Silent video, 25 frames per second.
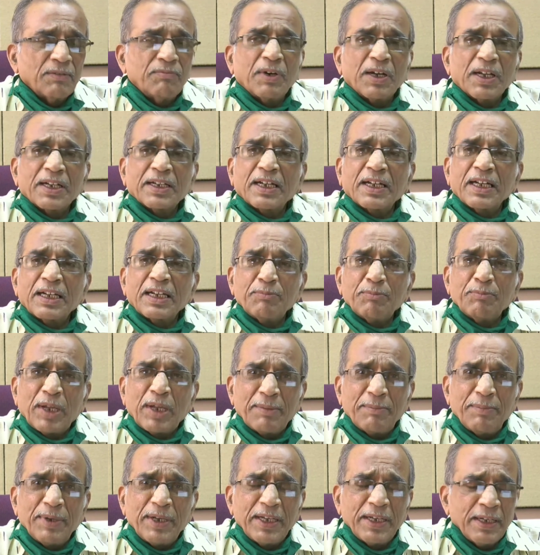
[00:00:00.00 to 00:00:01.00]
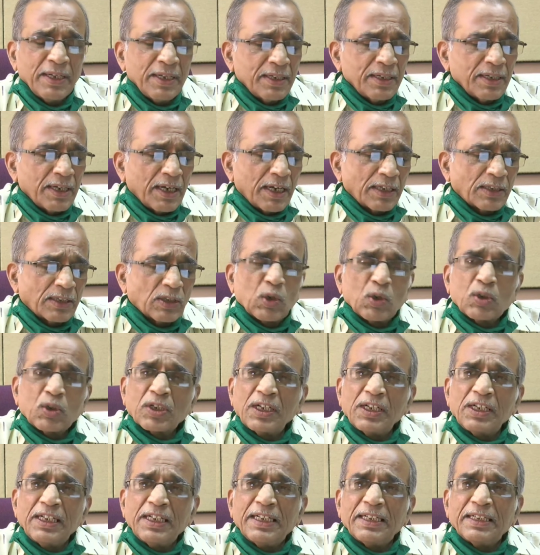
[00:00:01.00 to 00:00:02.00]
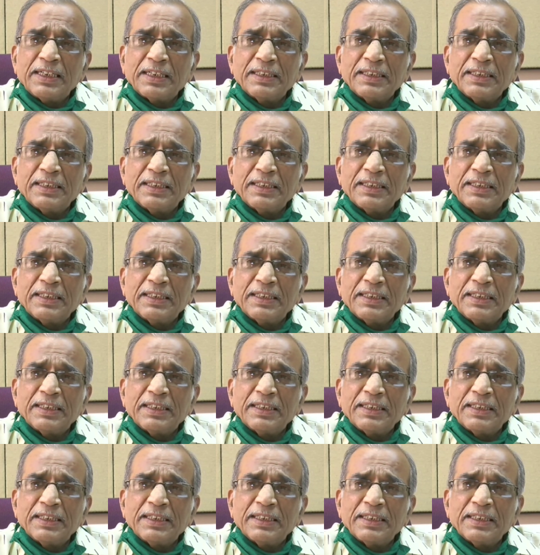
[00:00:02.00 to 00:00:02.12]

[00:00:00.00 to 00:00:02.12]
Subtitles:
worker may be totally